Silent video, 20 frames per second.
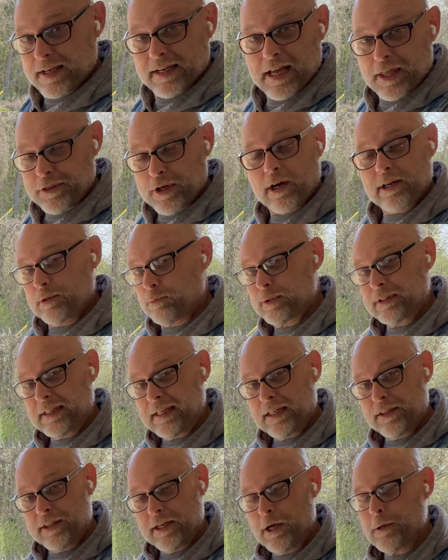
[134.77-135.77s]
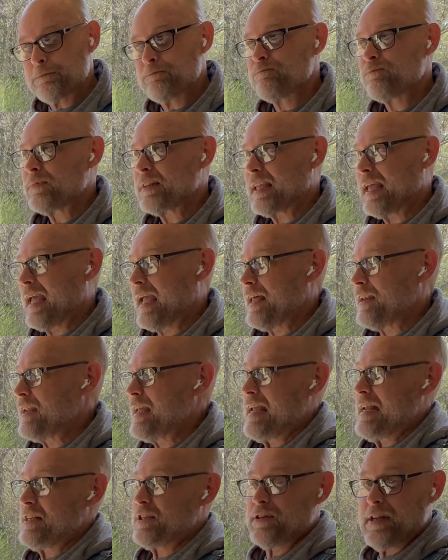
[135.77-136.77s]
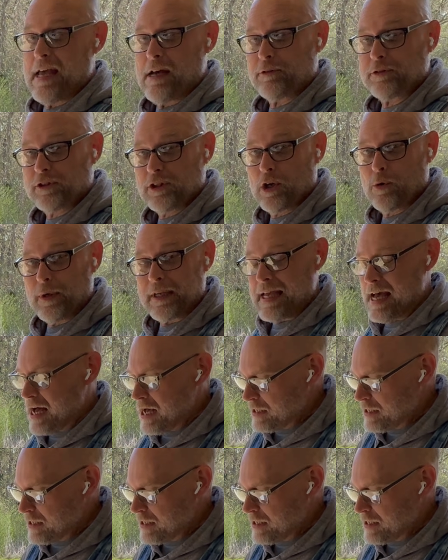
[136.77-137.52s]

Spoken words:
than I thought it would get there. And it's now showing